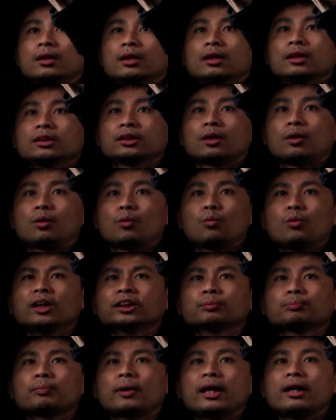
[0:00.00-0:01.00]
So
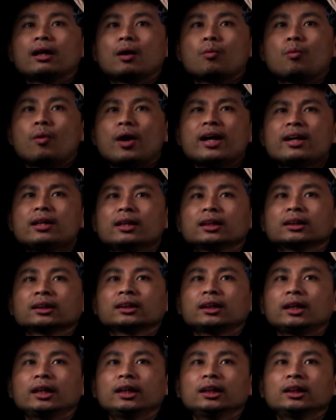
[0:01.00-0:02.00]
workspace
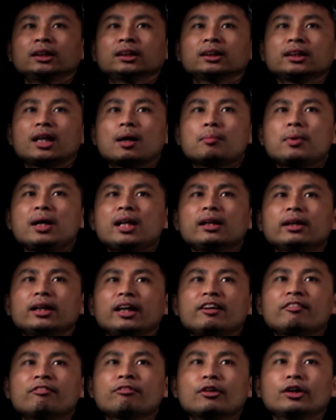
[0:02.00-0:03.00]
awareness is the
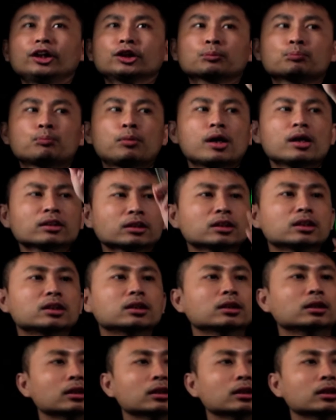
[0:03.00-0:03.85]
ability for each person